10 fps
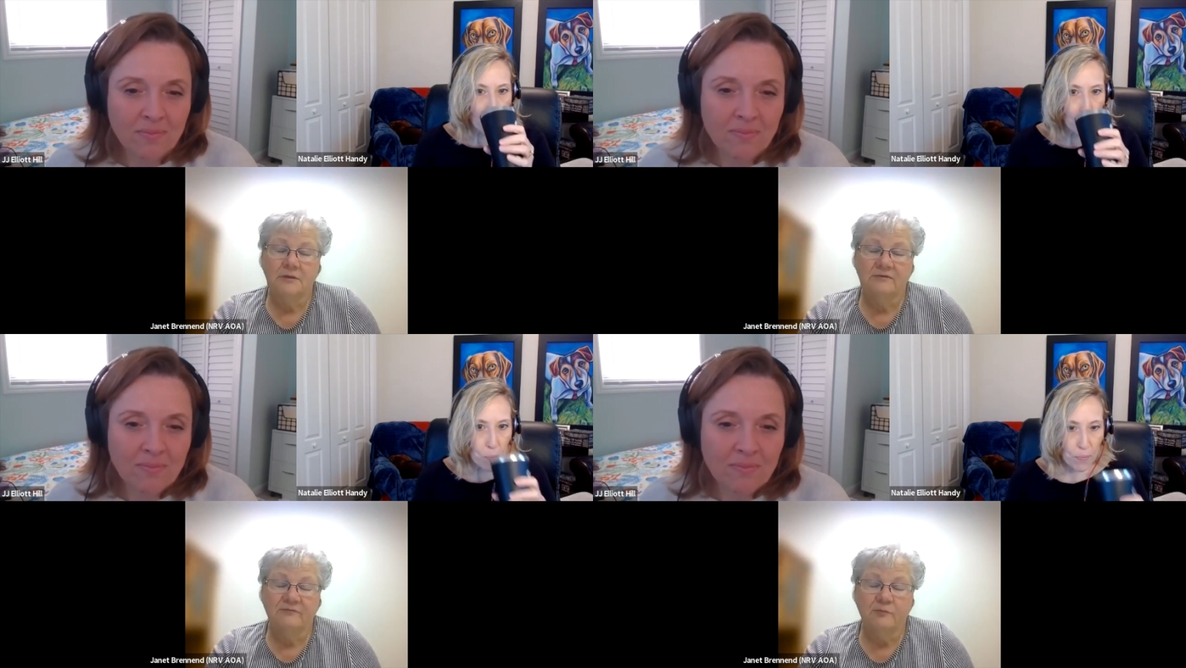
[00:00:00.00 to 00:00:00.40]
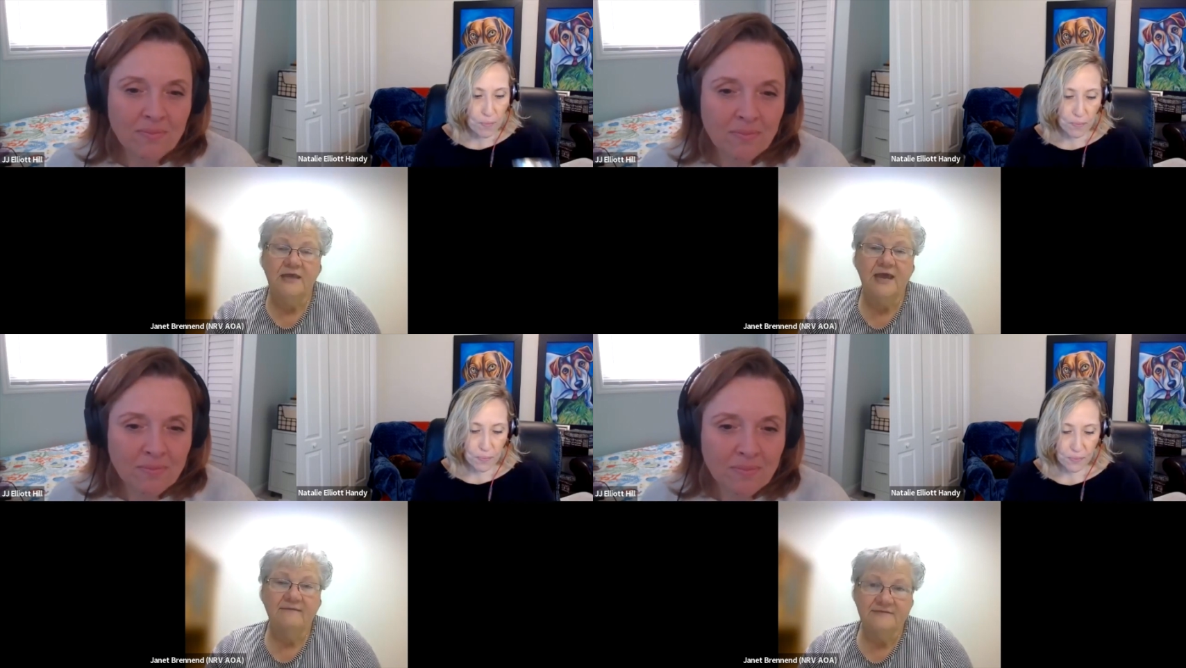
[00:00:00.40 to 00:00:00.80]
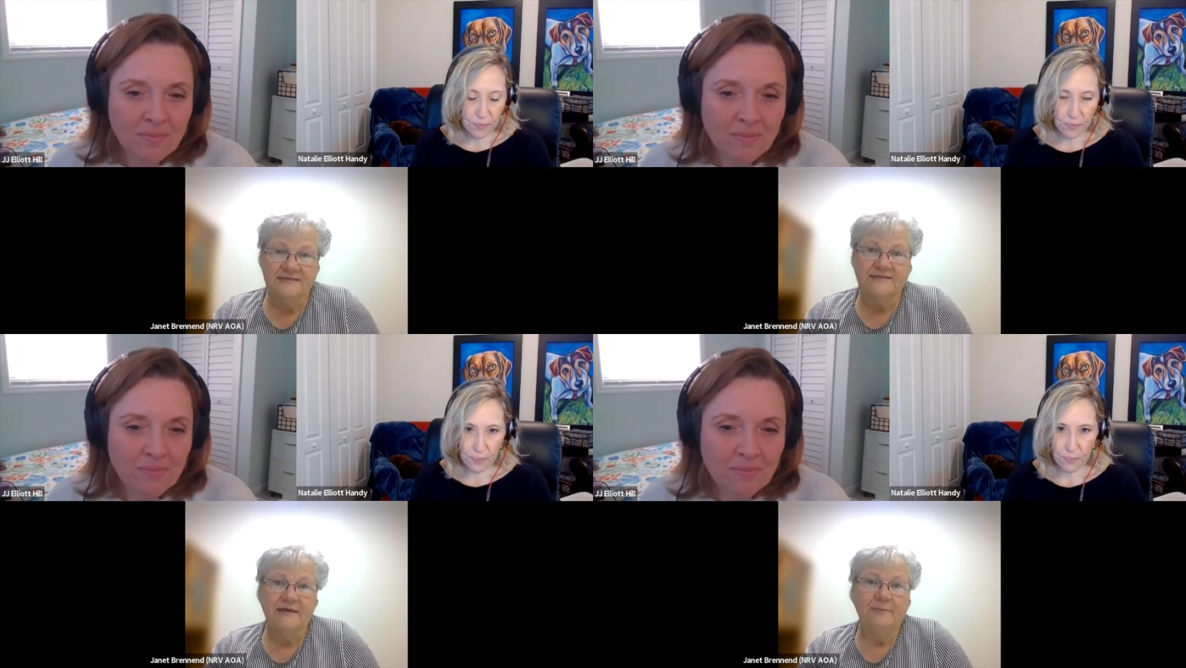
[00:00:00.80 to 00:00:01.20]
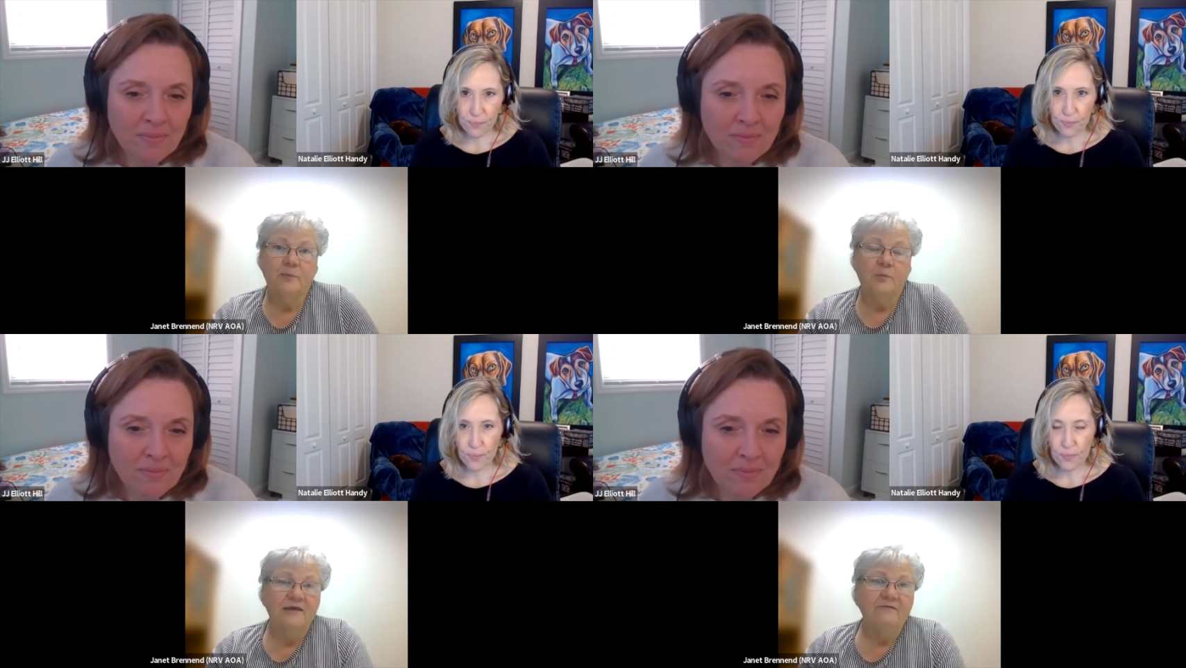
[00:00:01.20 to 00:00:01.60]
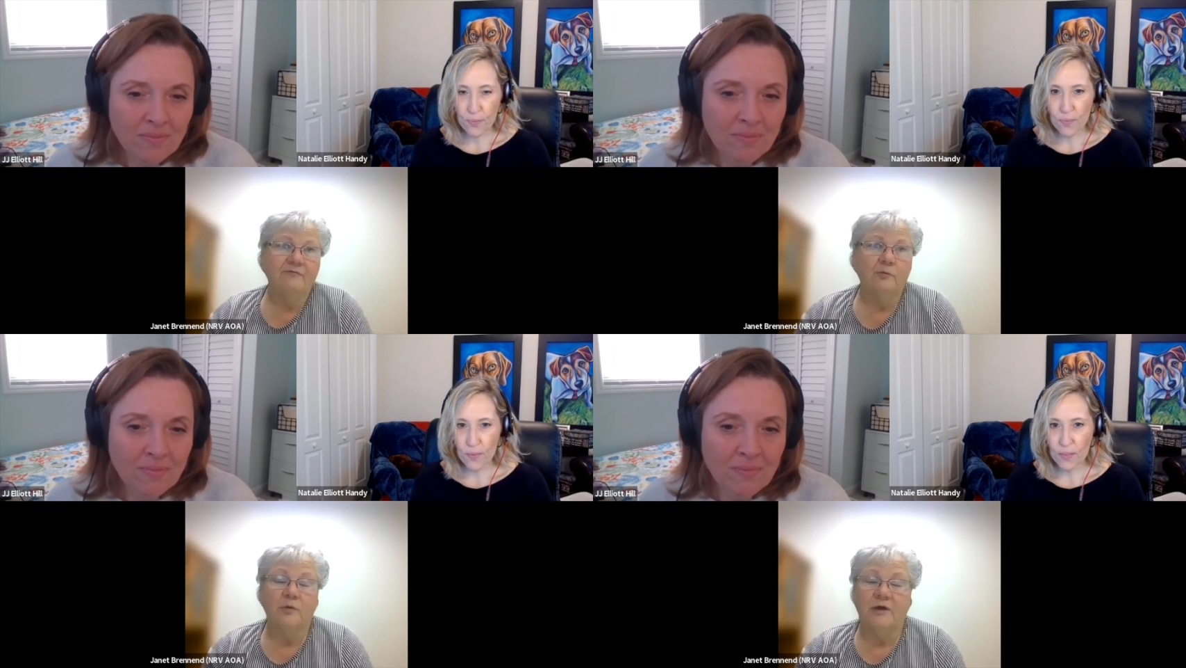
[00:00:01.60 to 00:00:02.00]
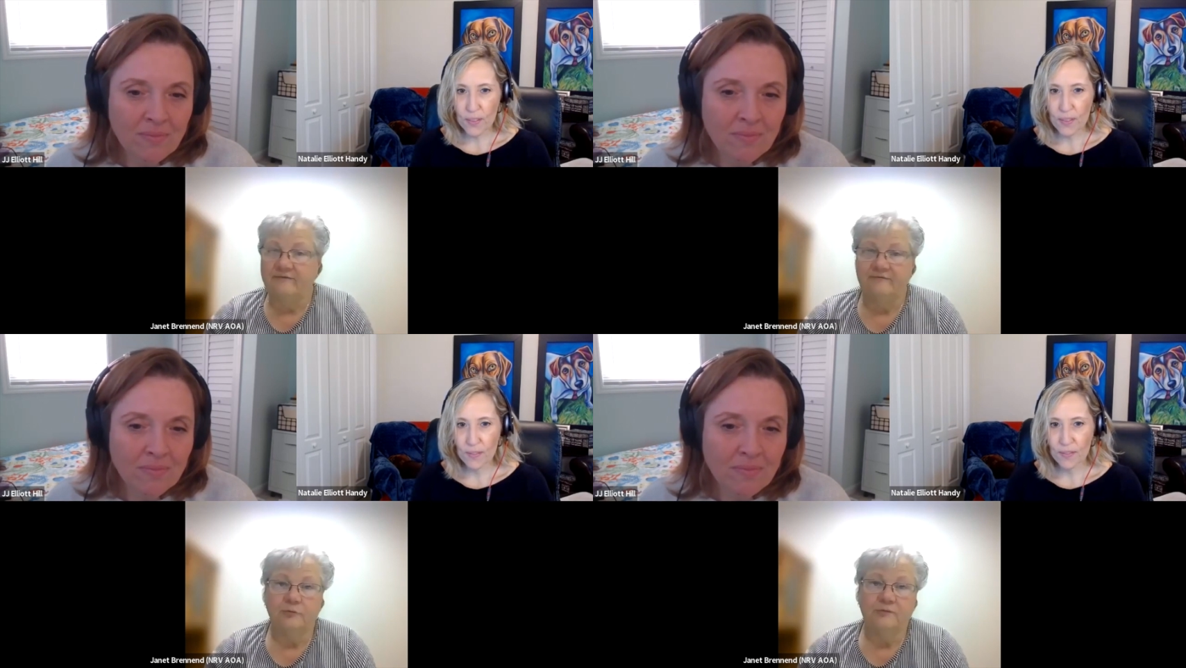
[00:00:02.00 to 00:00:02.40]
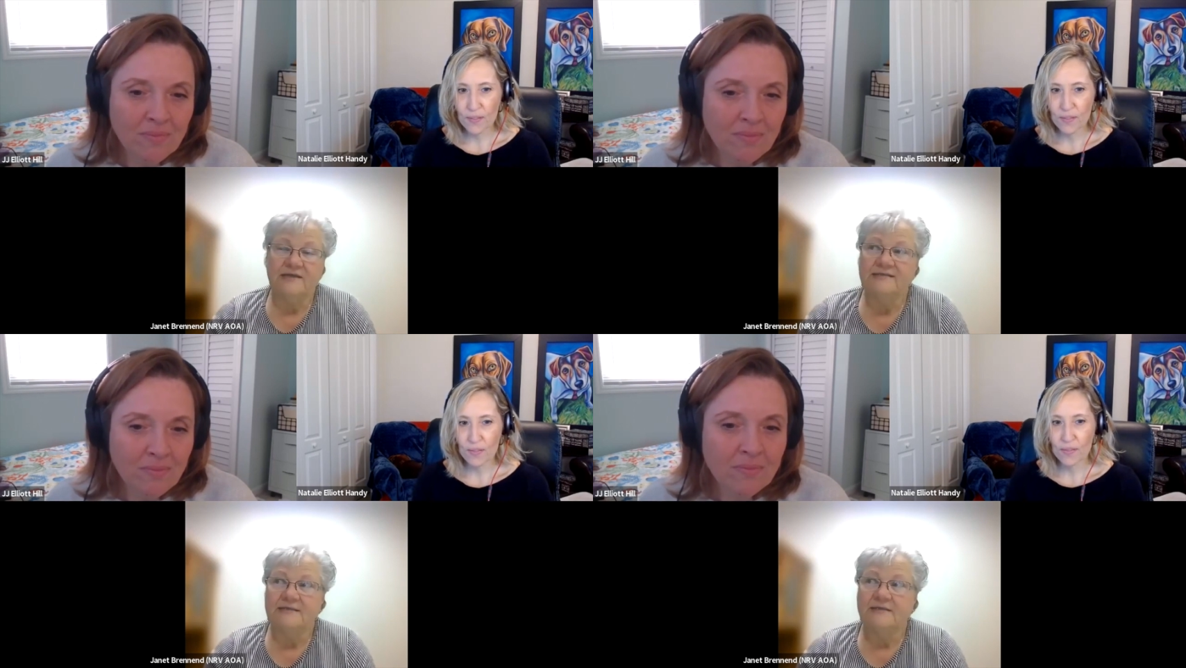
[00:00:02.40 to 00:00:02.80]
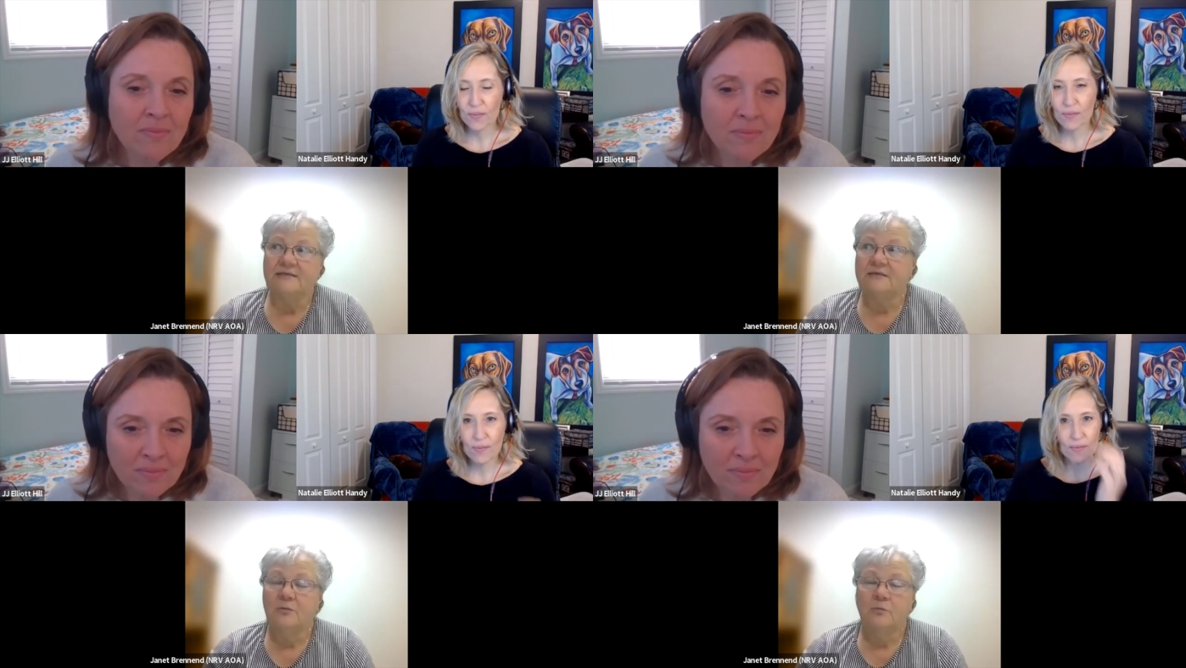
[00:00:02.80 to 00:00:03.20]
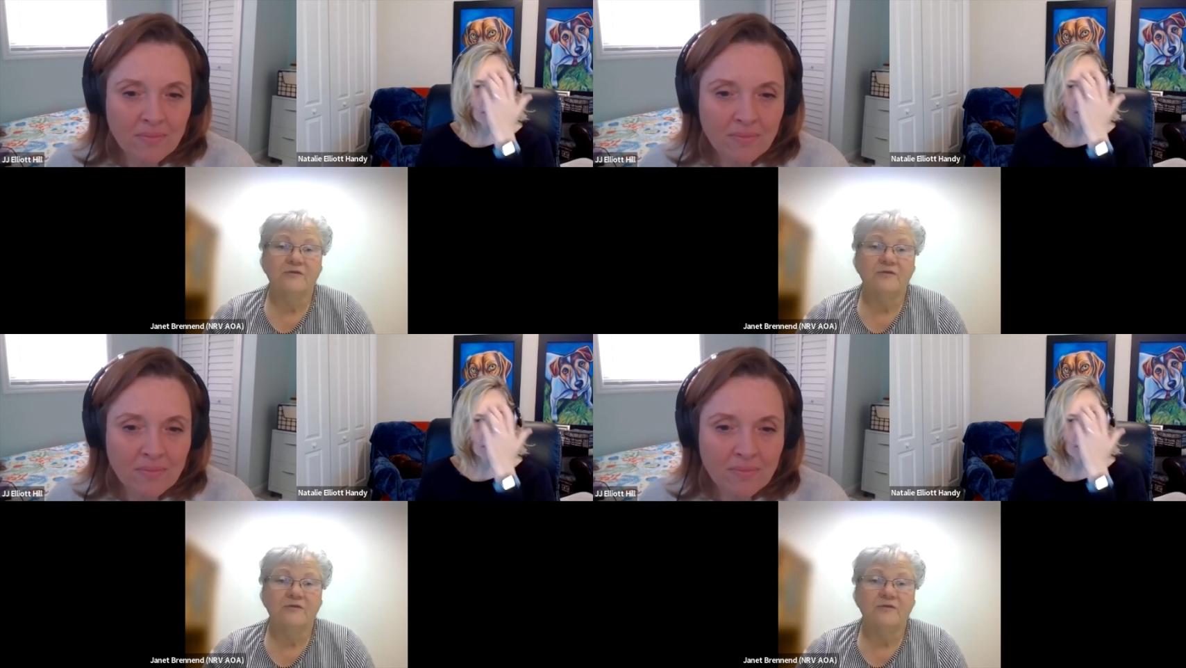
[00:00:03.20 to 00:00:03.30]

Speaker 1: if we have to step away for whatever reason,